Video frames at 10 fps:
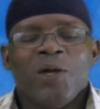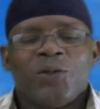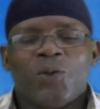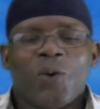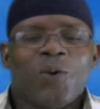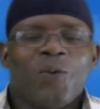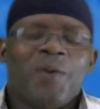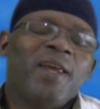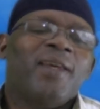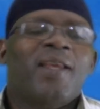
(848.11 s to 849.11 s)
So
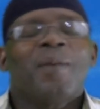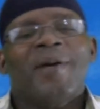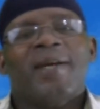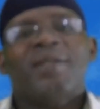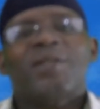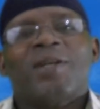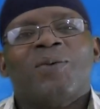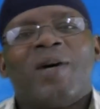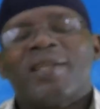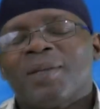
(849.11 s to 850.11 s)
when I came and I saw the
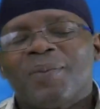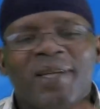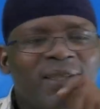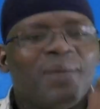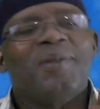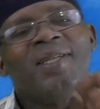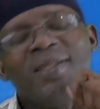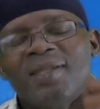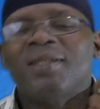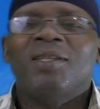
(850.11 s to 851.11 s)
wax apple, it
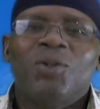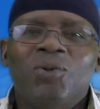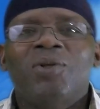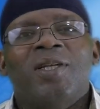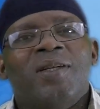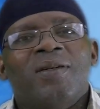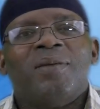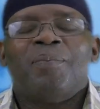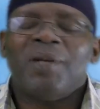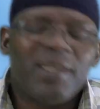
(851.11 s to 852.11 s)
tasted good, you know,
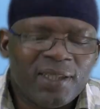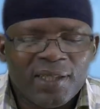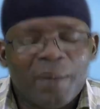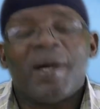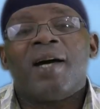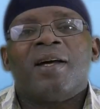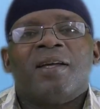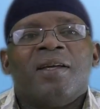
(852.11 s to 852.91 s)
plenty in a bag.